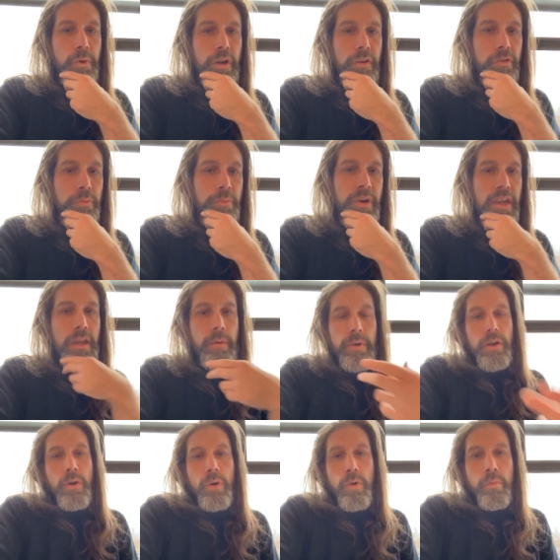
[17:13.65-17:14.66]
when I was biking
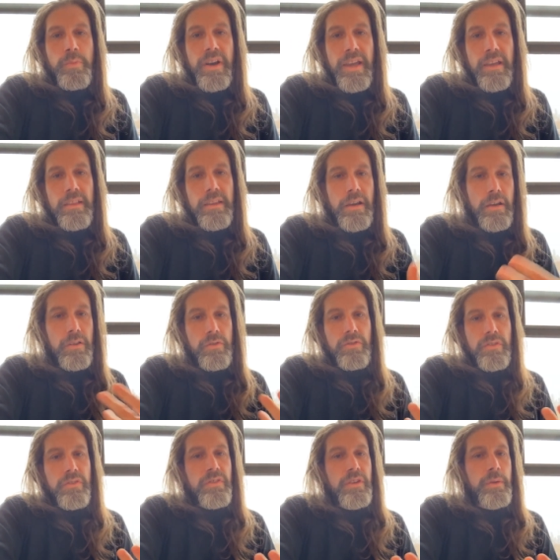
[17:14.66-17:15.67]
on my own bike, now I
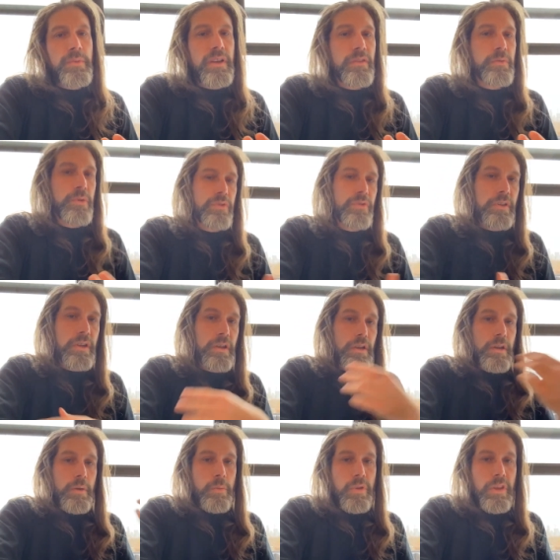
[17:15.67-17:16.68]
use the city bikes mostly.
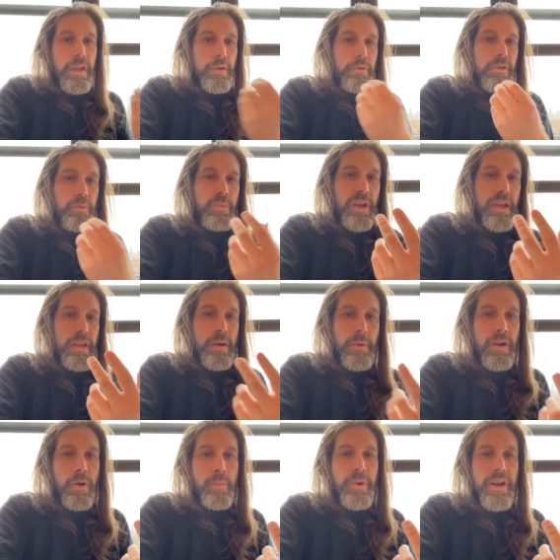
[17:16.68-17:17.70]
But like when I was biking
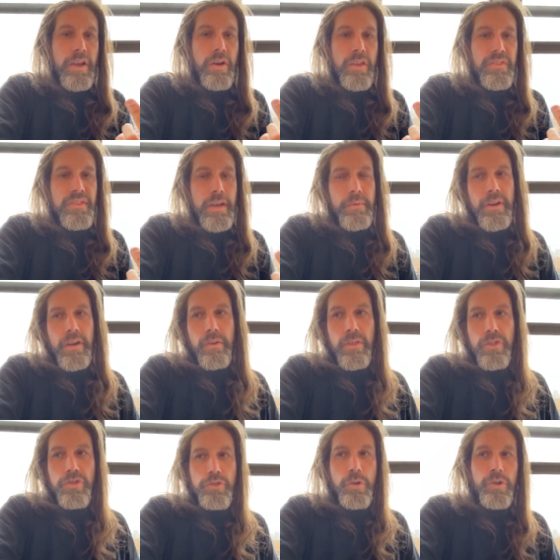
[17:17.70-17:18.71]
on my own bike all the time, and I
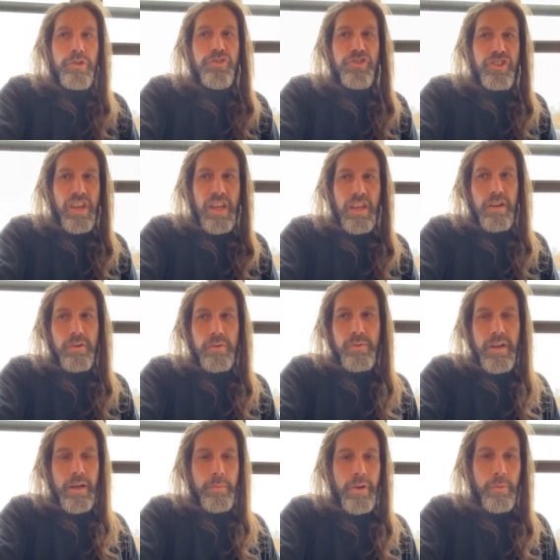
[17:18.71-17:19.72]
would throw a chain
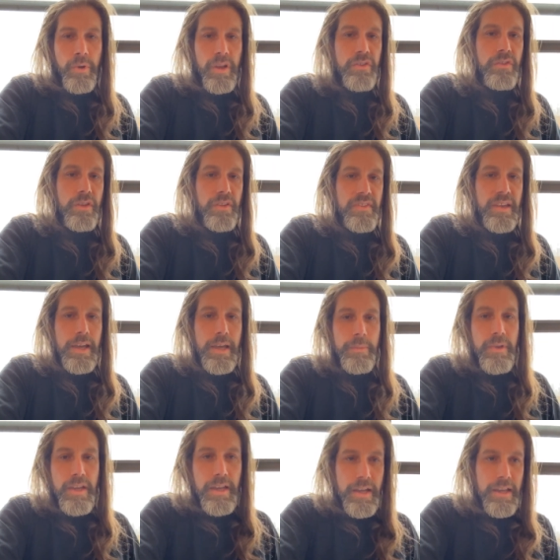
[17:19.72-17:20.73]
around my waist all the
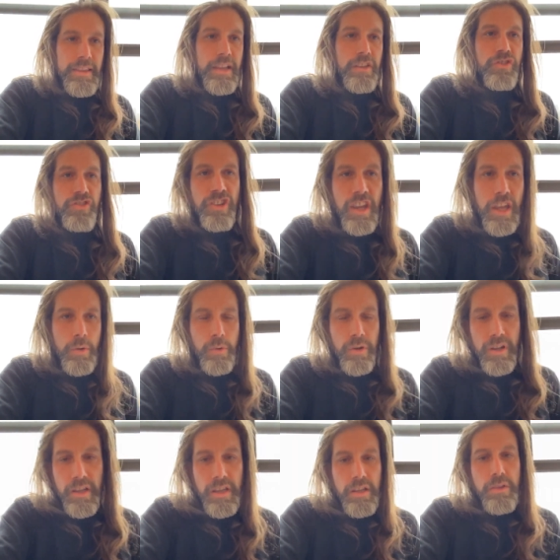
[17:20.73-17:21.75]
time, and that chain
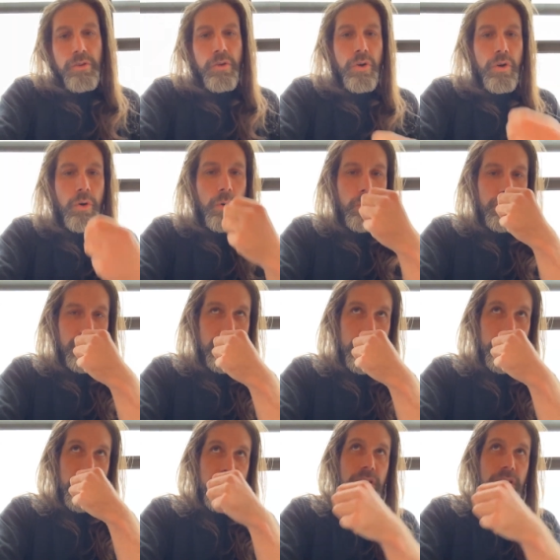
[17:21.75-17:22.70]
would eat little holes in the